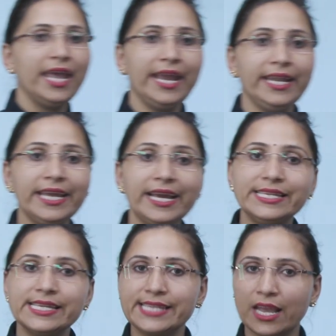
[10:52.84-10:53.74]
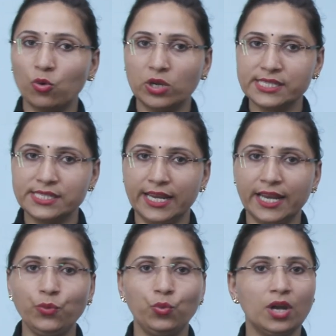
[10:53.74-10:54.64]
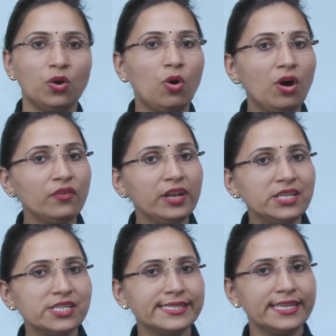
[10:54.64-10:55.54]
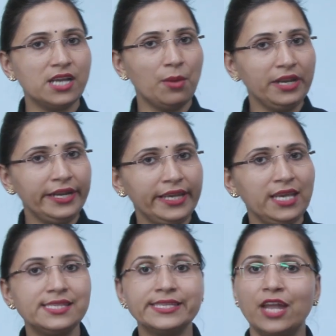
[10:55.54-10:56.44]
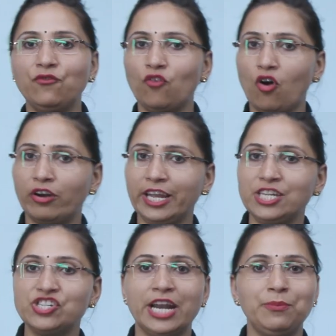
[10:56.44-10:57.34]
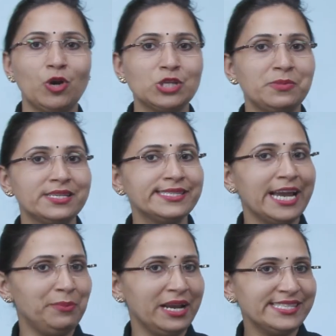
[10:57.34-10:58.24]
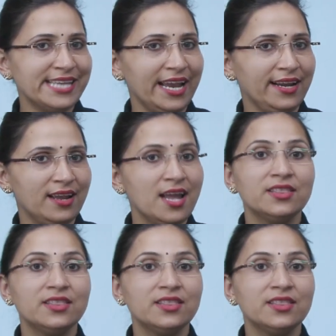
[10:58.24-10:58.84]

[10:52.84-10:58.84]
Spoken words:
India is a secular state where all religions and communities can flourish and prosper side by side.